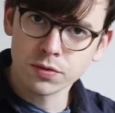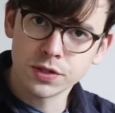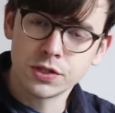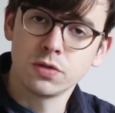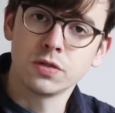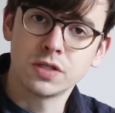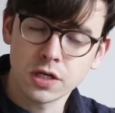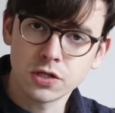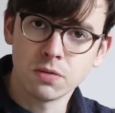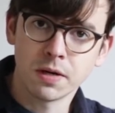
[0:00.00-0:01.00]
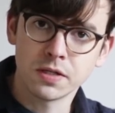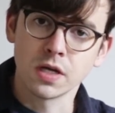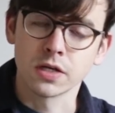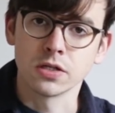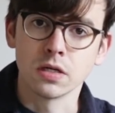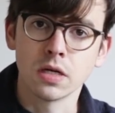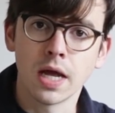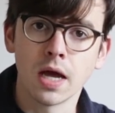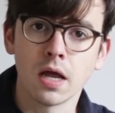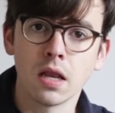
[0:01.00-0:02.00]
through this tune section by section,
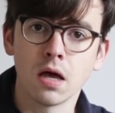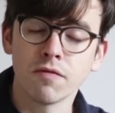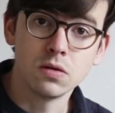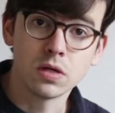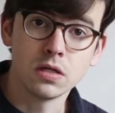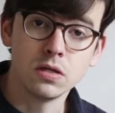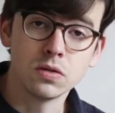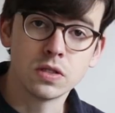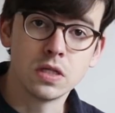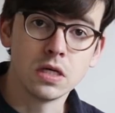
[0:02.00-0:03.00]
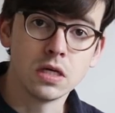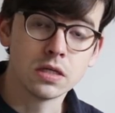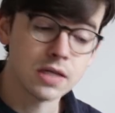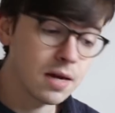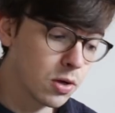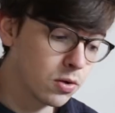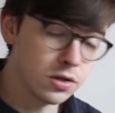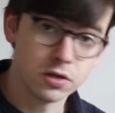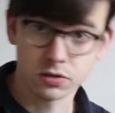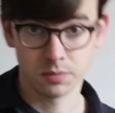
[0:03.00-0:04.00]
and you can use the time code in
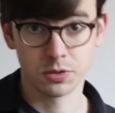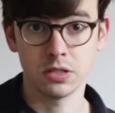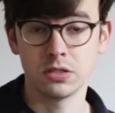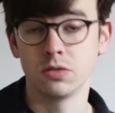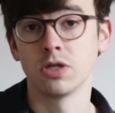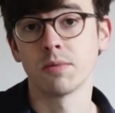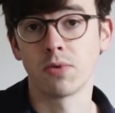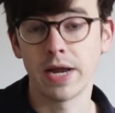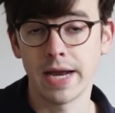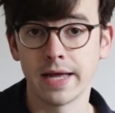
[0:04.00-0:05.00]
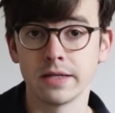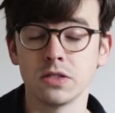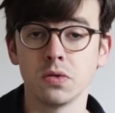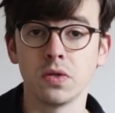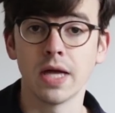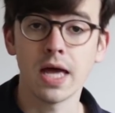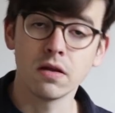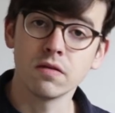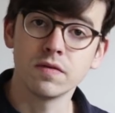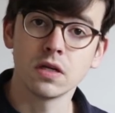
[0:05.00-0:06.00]
the description to jump right ahead to the end
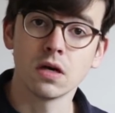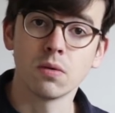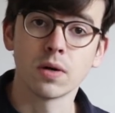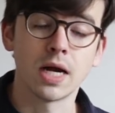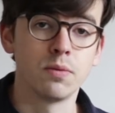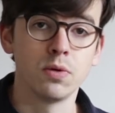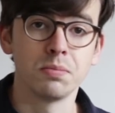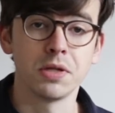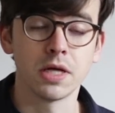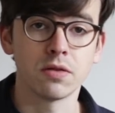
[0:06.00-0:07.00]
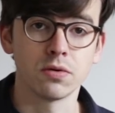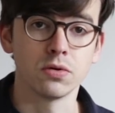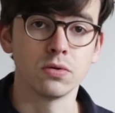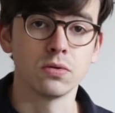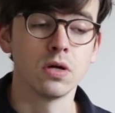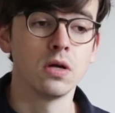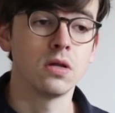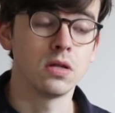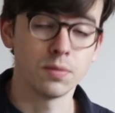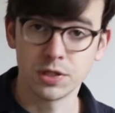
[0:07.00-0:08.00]
of the video where I will play through
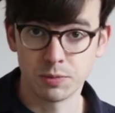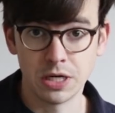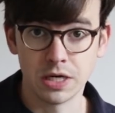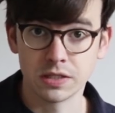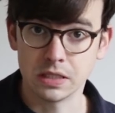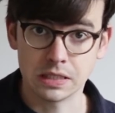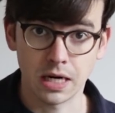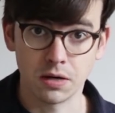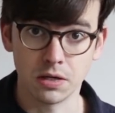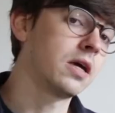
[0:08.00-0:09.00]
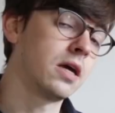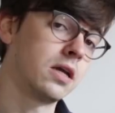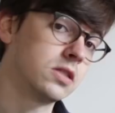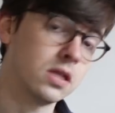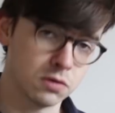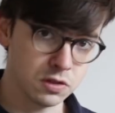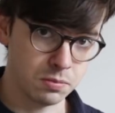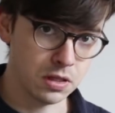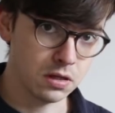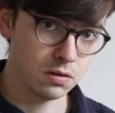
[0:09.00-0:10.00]
the arrangement in its entirety at a slower
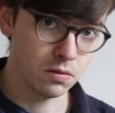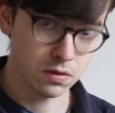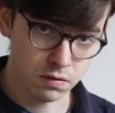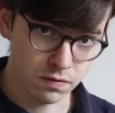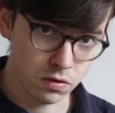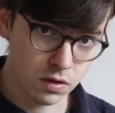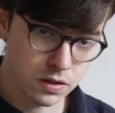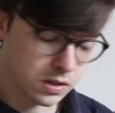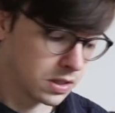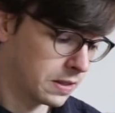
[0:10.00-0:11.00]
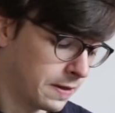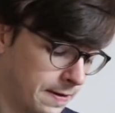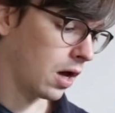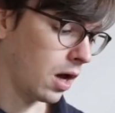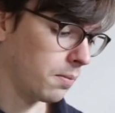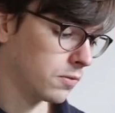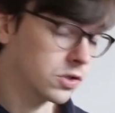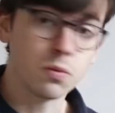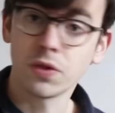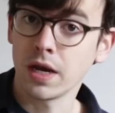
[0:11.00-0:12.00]
speed with no vocalist.
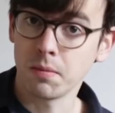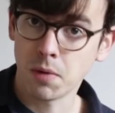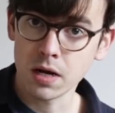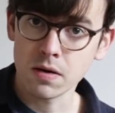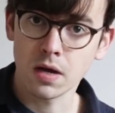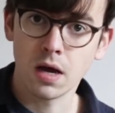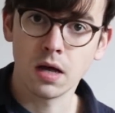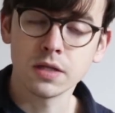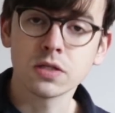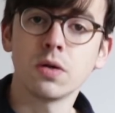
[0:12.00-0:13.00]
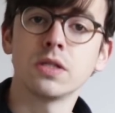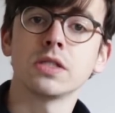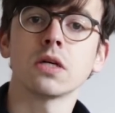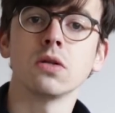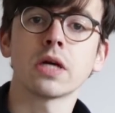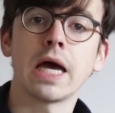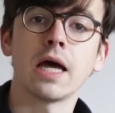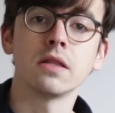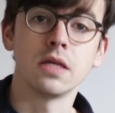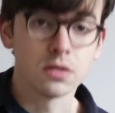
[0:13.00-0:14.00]
So with that in mind, let's go ahead and take a look
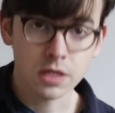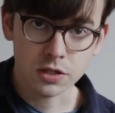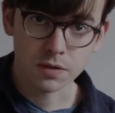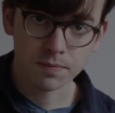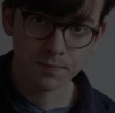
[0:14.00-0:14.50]
at the introduction.